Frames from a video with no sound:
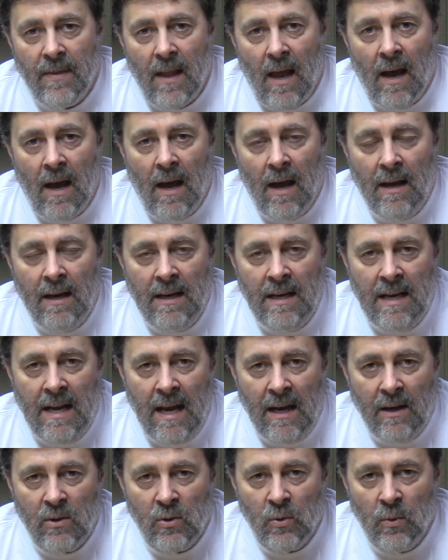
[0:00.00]

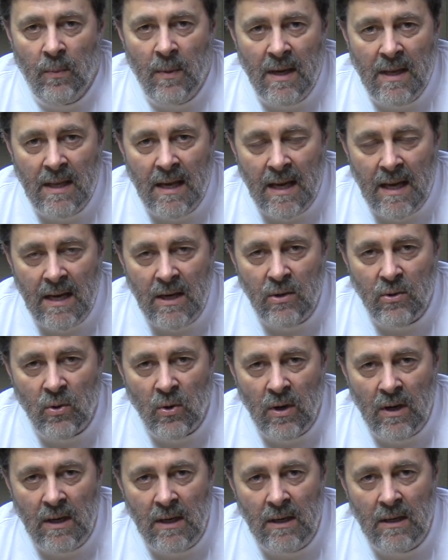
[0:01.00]
Next will be the heat
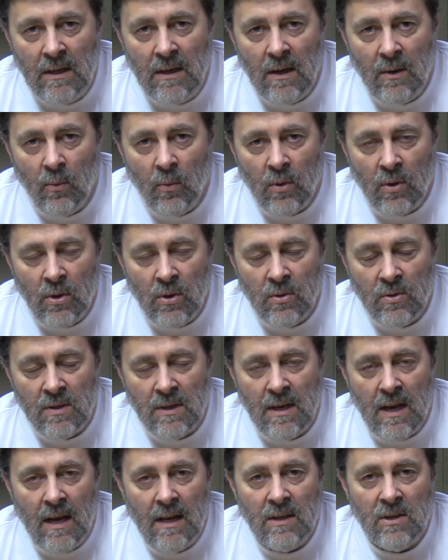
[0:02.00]
treating. We're
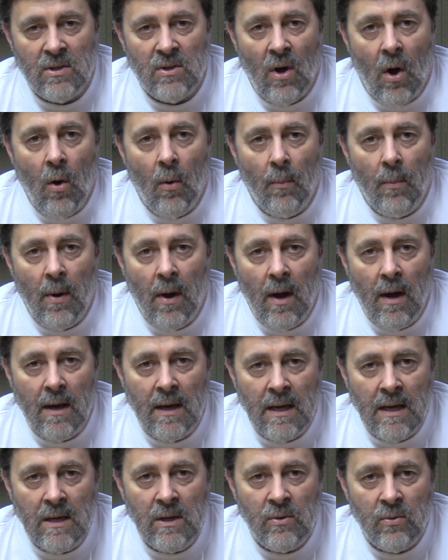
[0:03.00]
using a salt pot
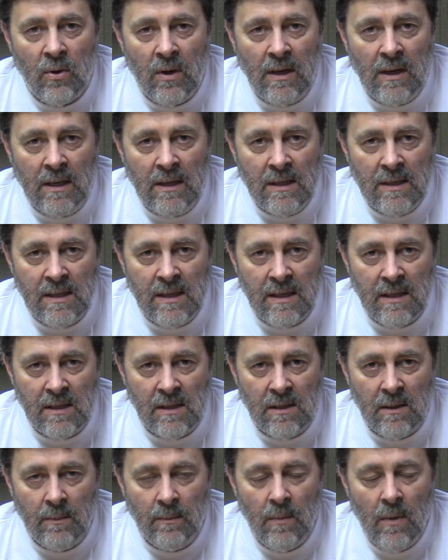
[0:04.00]
heat treating
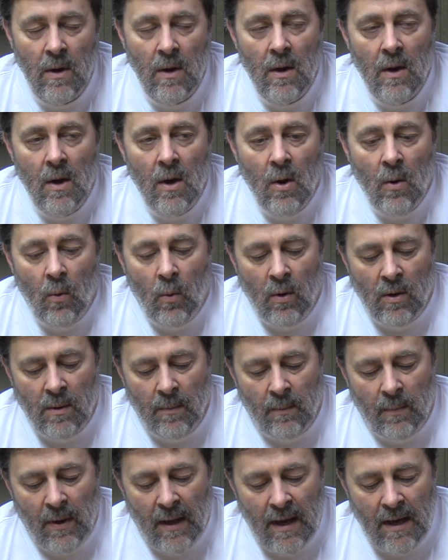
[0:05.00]
system where
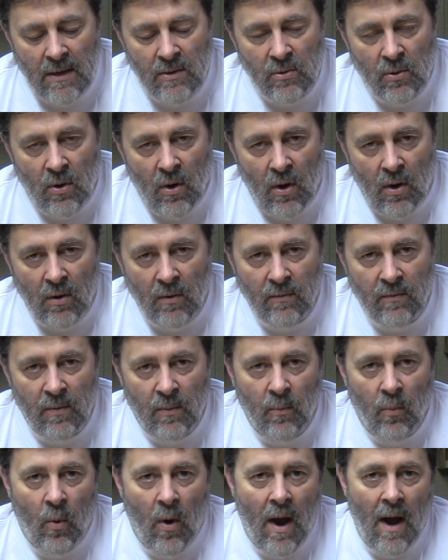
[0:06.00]
the blades are hung
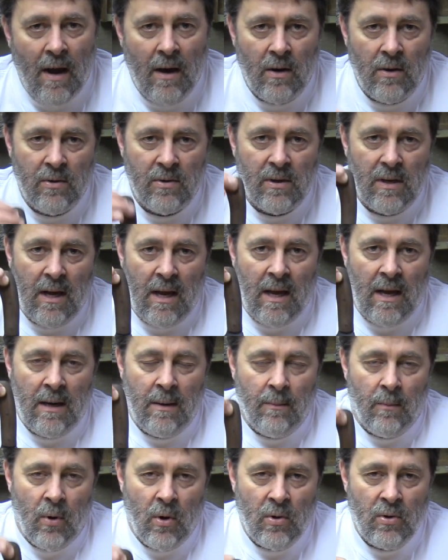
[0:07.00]
from wires and
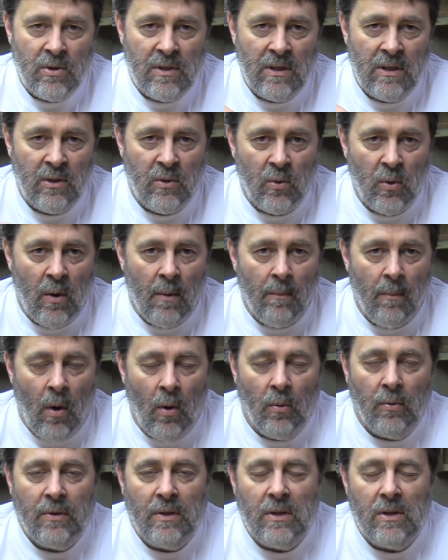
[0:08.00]
immersed into a
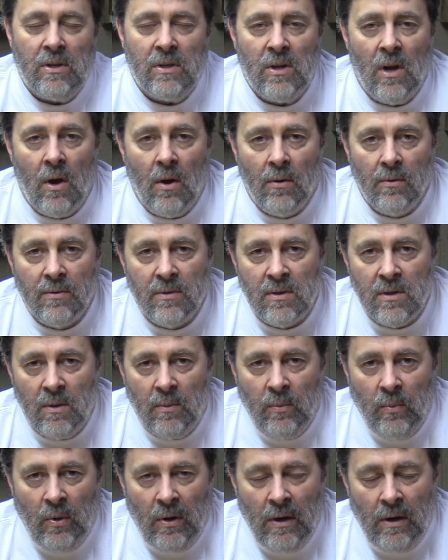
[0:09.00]
molten salt
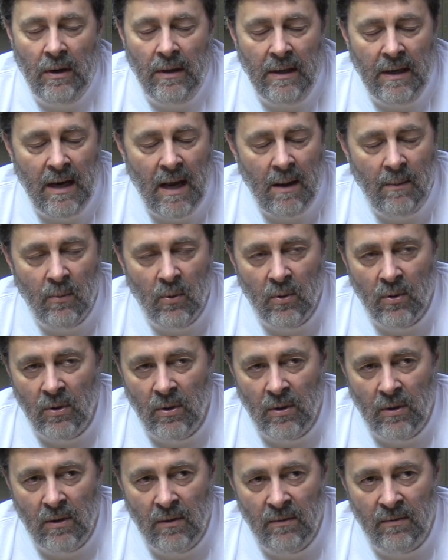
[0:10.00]
somewhere in the
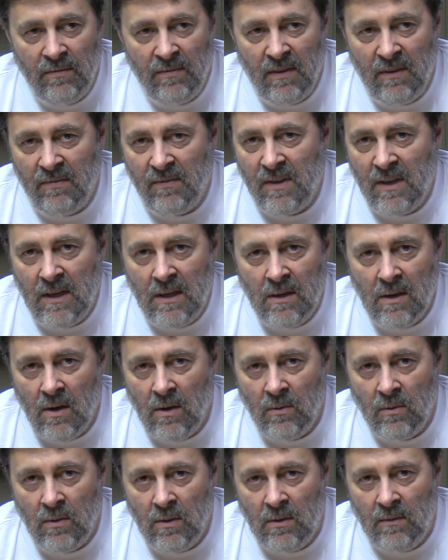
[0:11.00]
neighborhood of
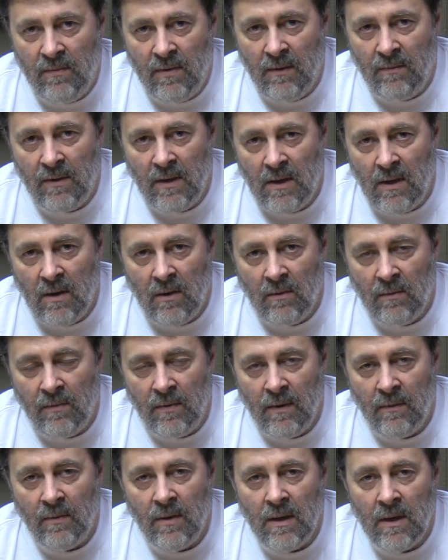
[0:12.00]
1500 to
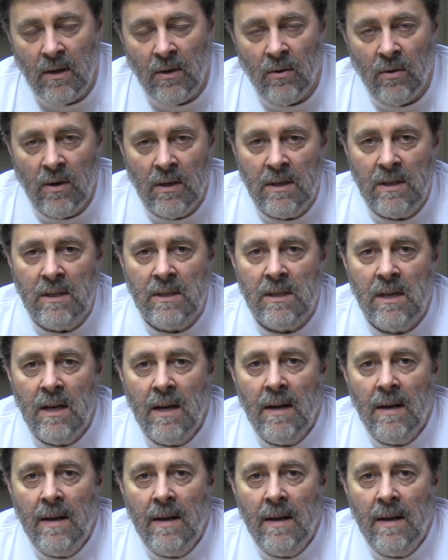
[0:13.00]
1550 degrees.